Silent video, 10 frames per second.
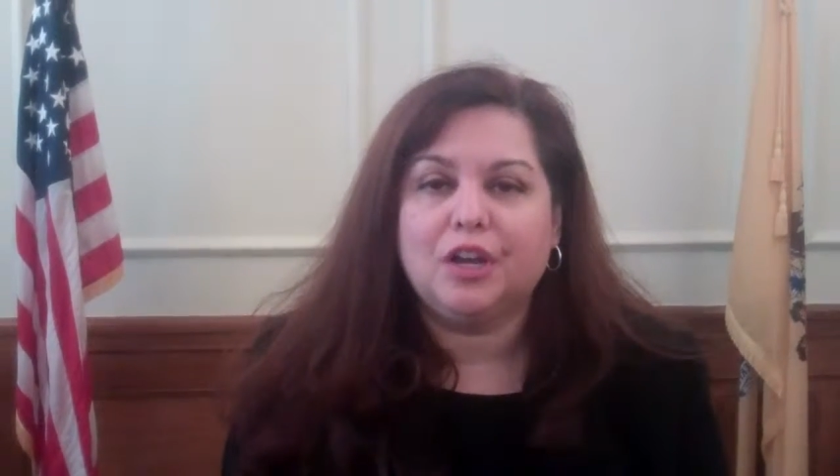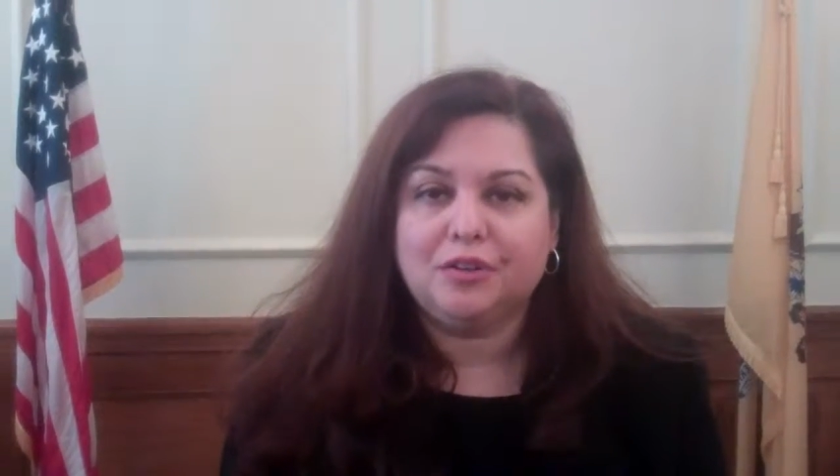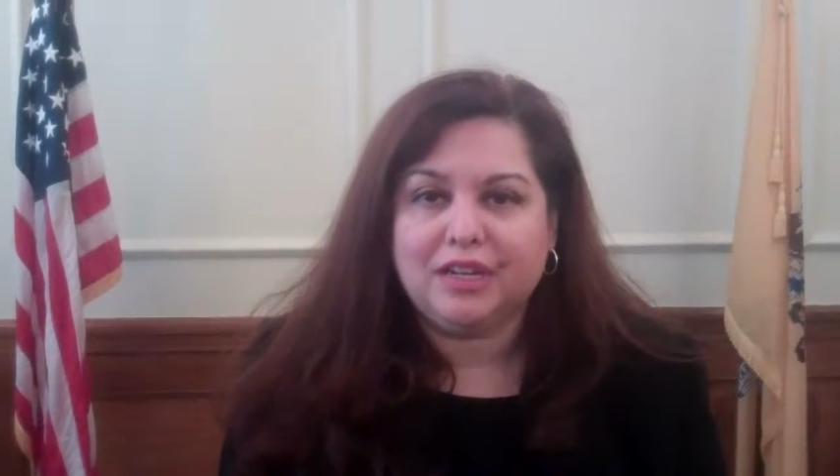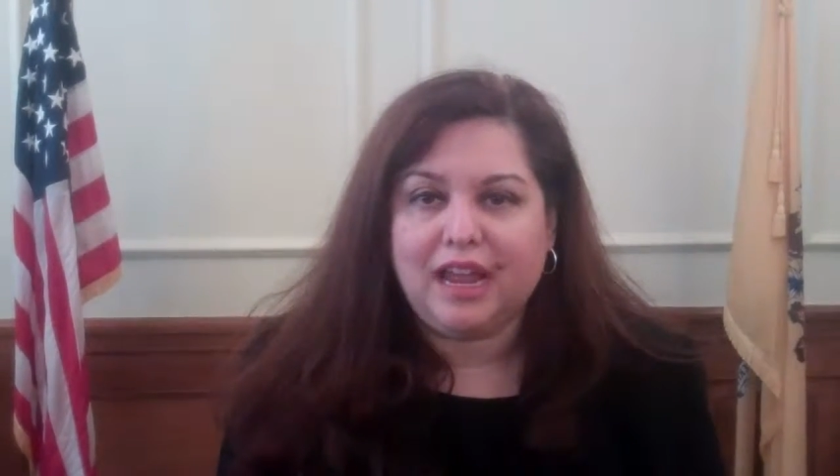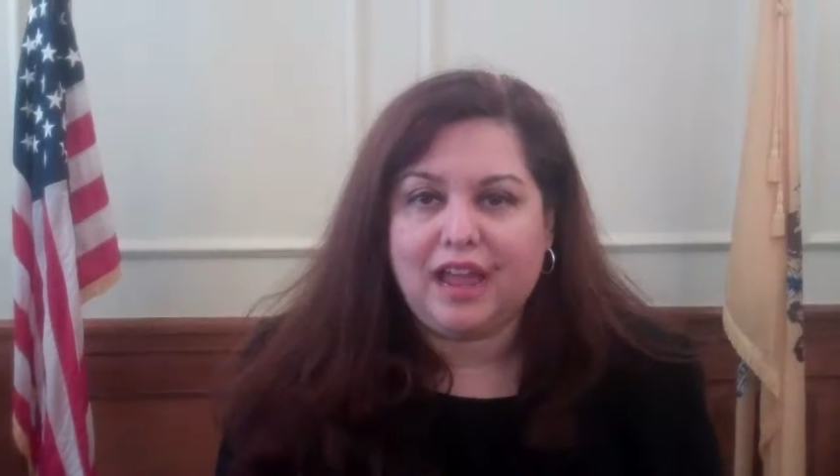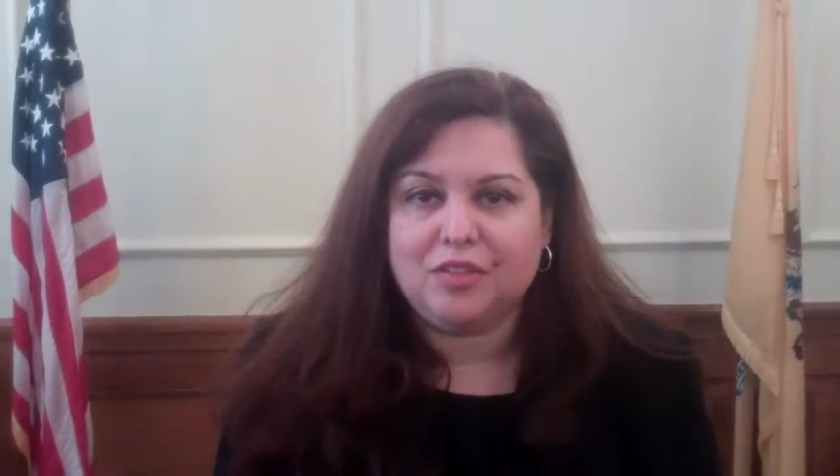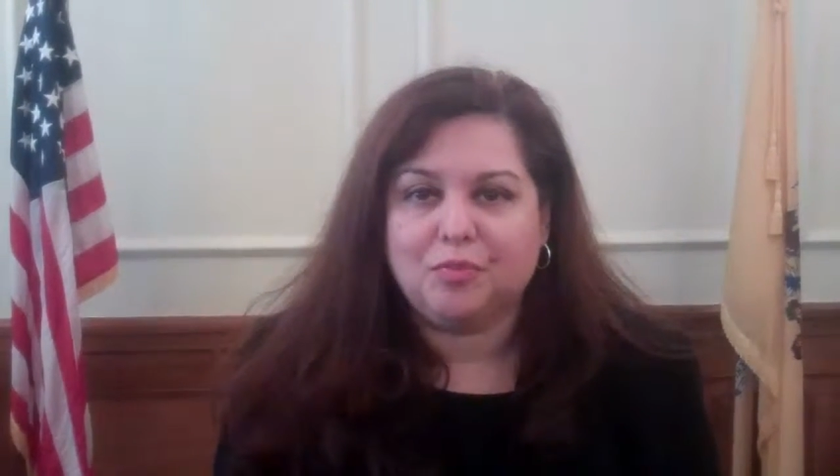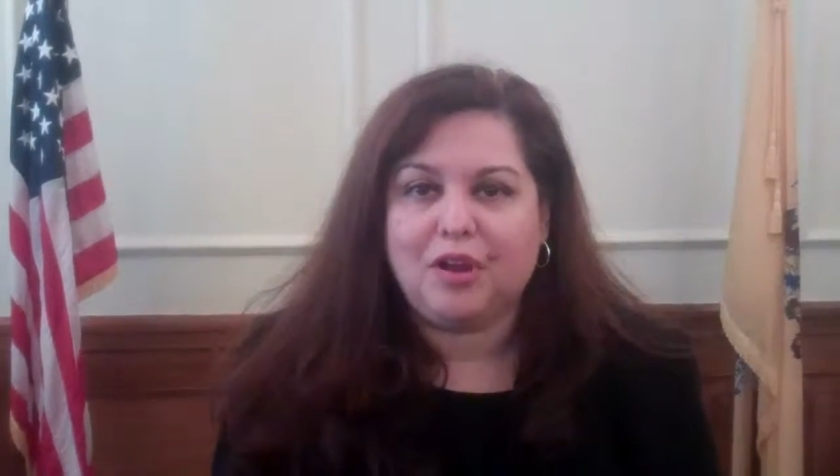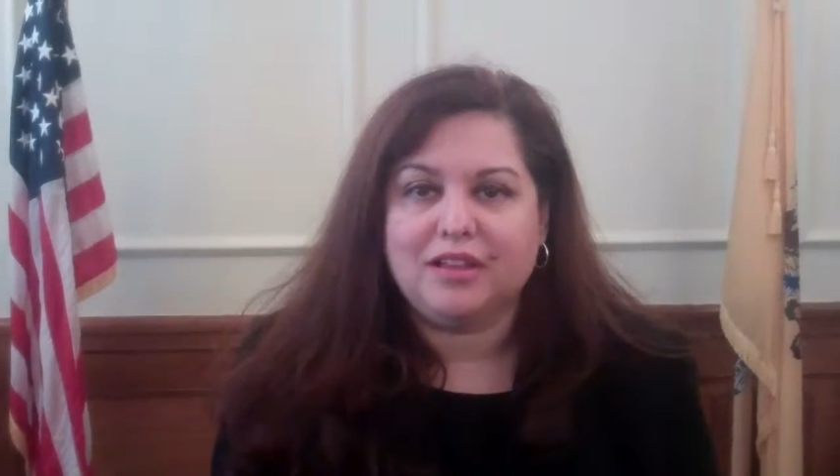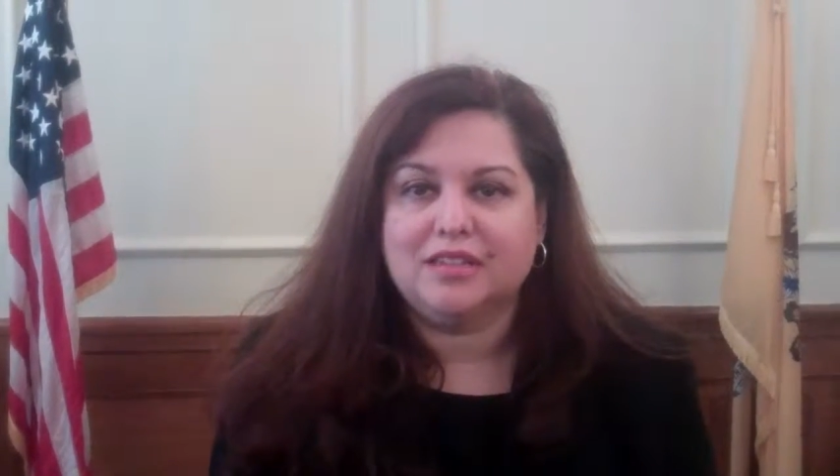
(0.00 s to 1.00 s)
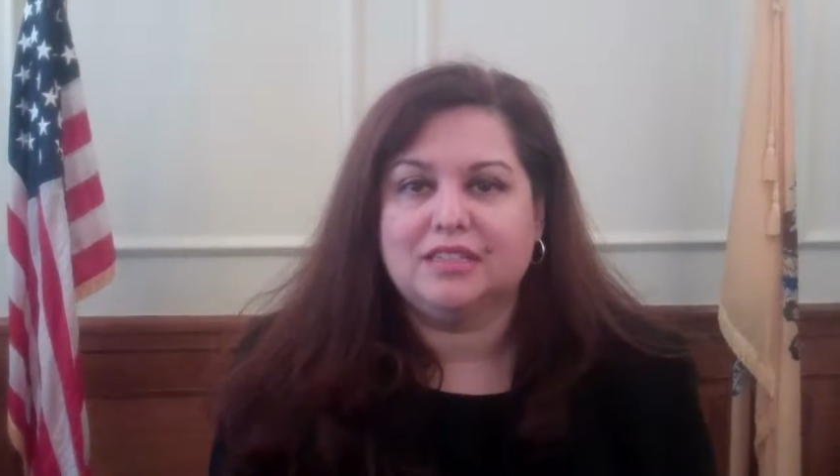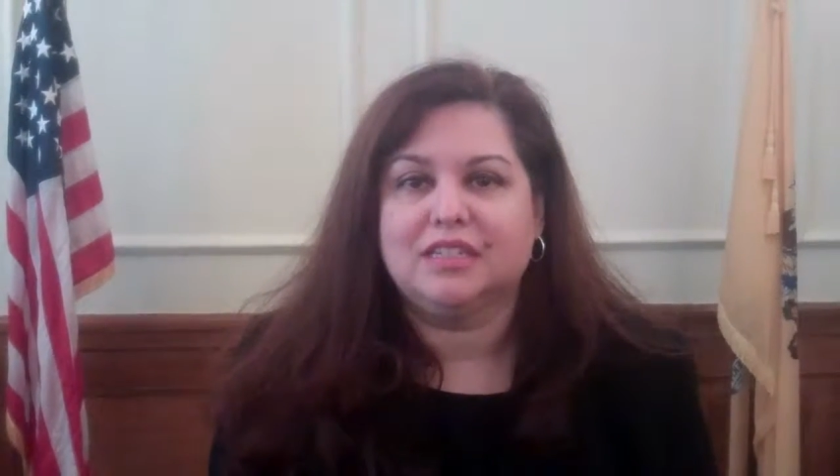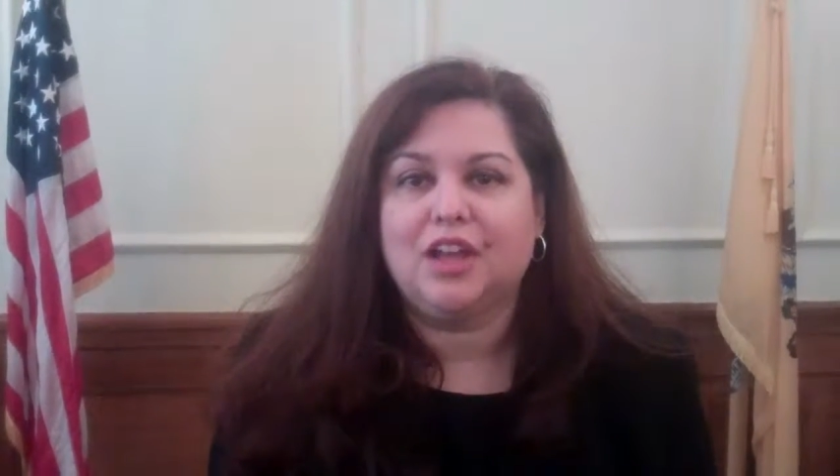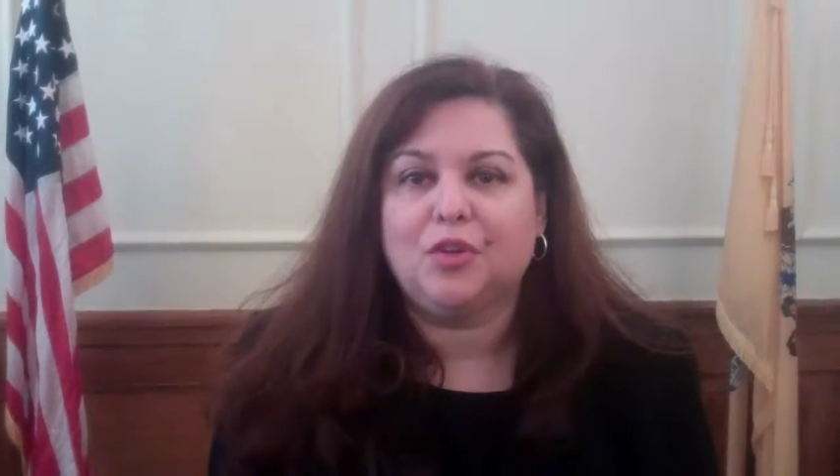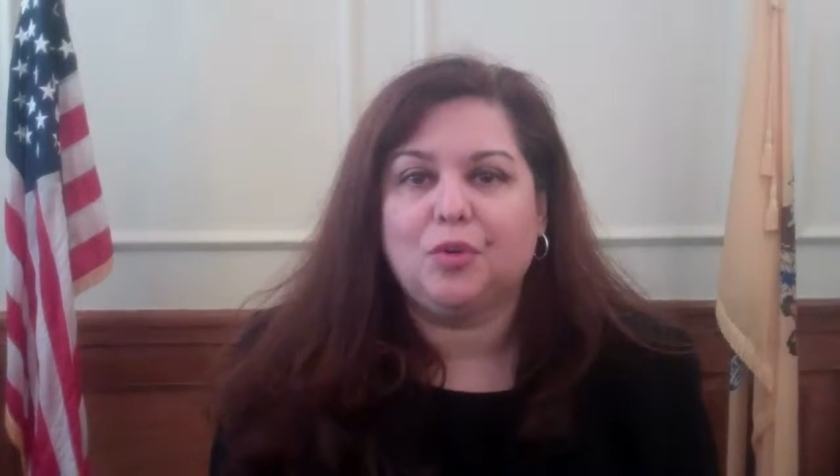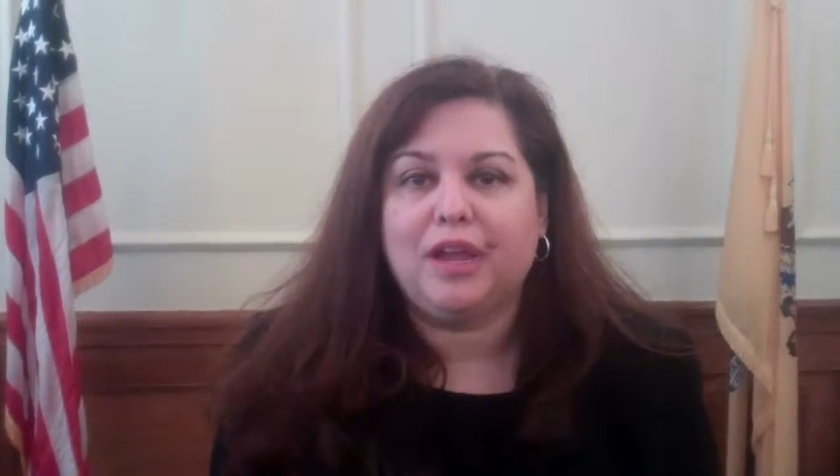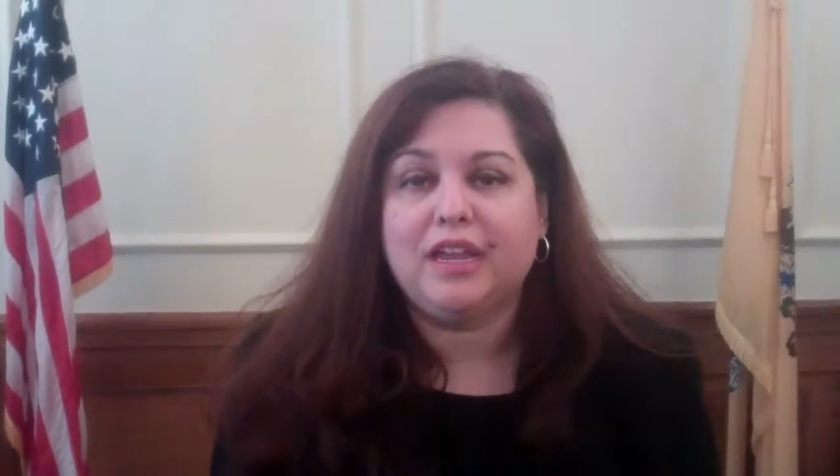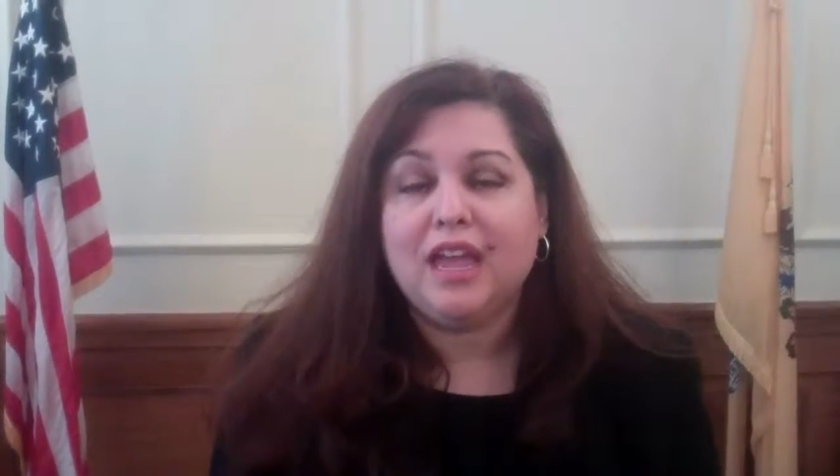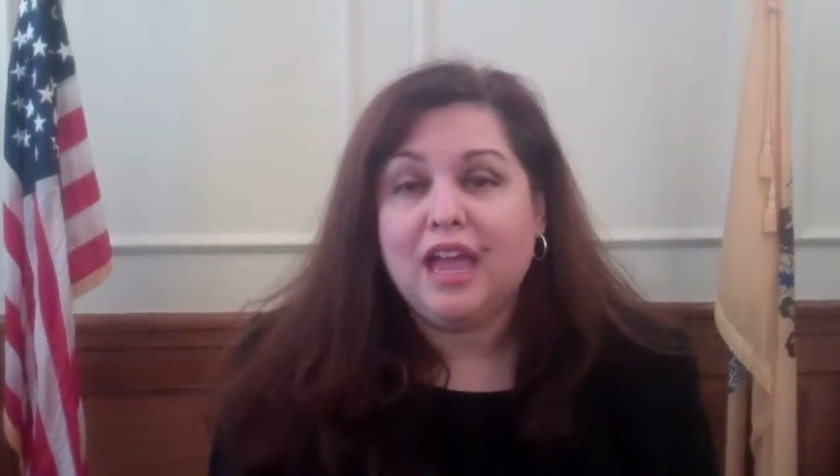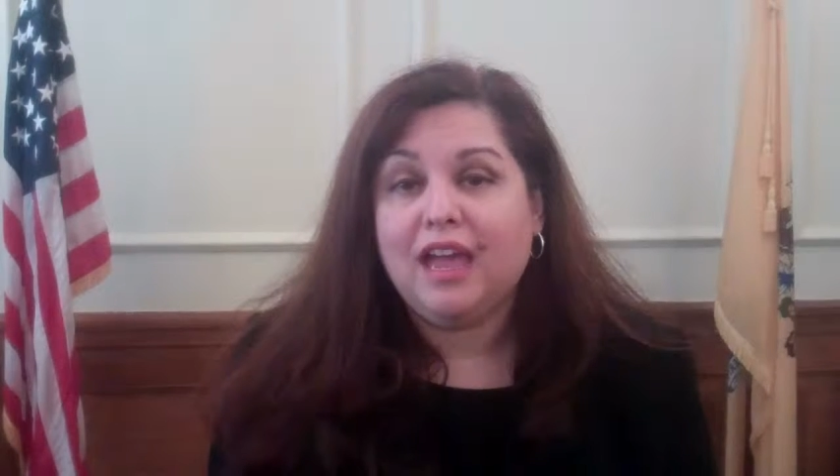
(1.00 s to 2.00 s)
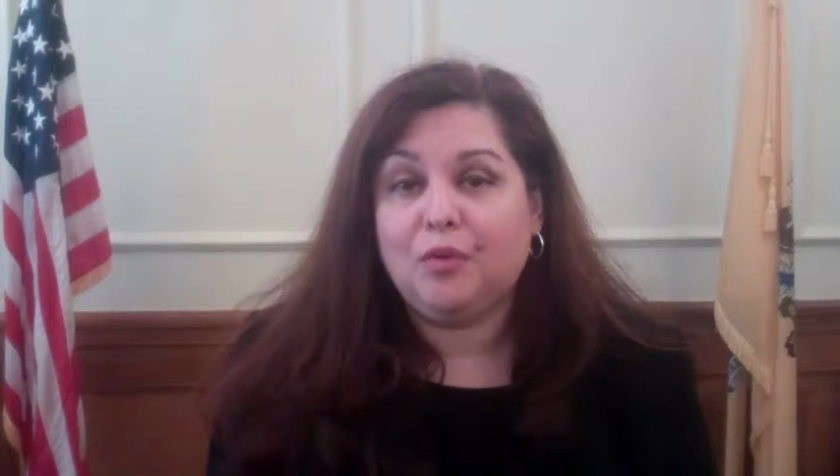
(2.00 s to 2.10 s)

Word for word: Codey had the process another way.